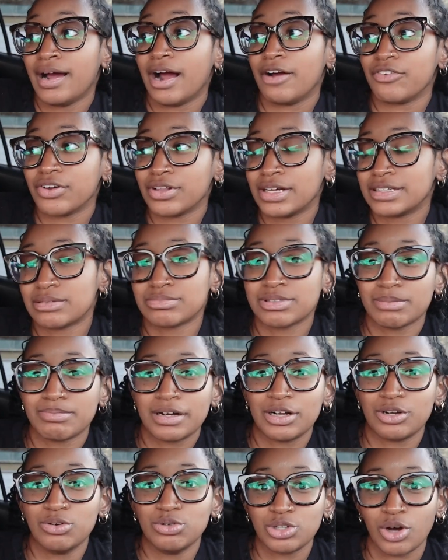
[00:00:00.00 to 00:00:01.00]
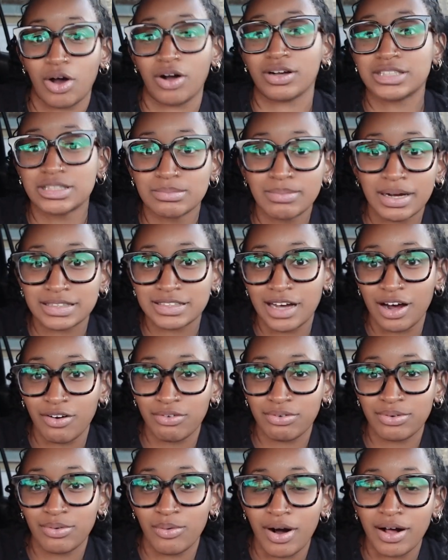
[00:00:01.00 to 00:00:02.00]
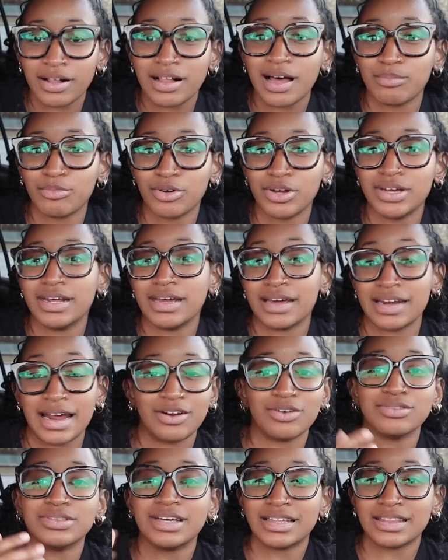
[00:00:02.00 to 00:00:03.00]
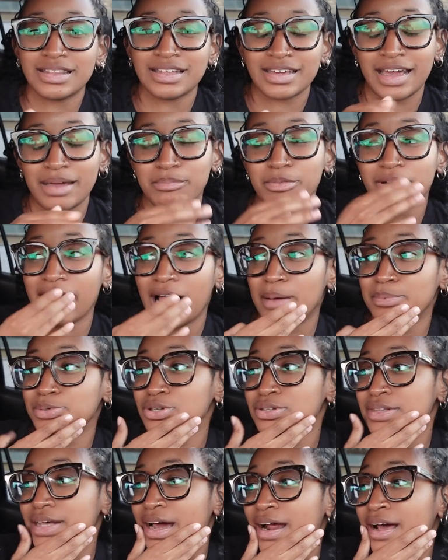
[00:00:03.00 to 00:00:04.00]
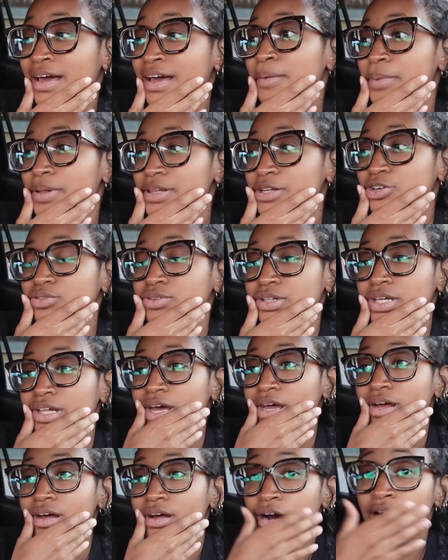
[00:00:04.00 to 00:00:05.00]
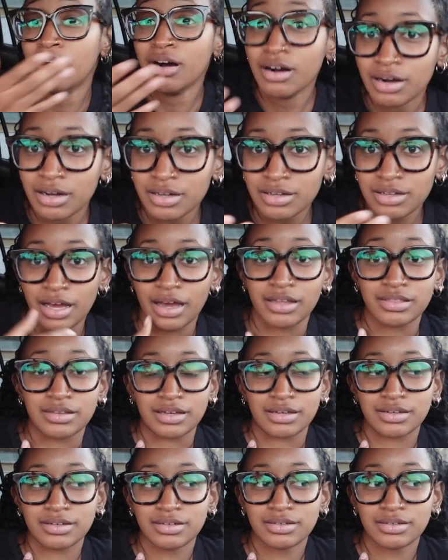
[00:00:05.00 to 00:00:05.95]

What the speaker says: I realize I'm somebody who talks to myself while I'm reading, and I don't think the camera captured that, but literally like and like